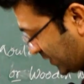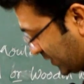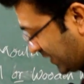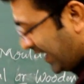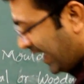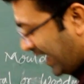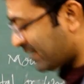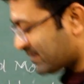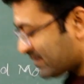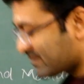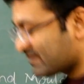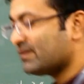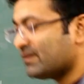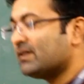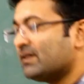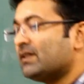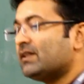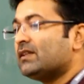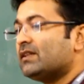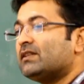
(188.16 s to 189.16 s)
to cast
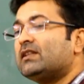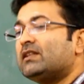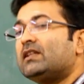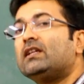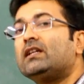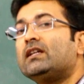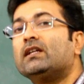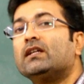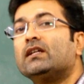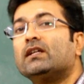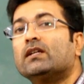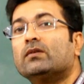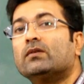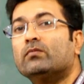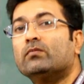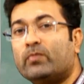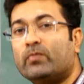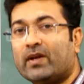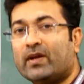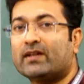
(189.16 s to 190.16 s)
the
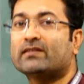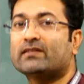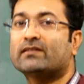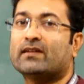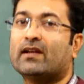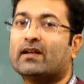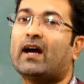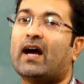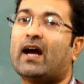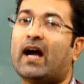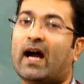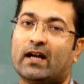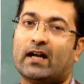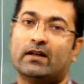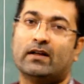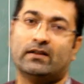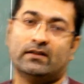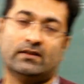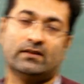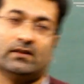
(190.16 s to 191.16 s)
bricks hand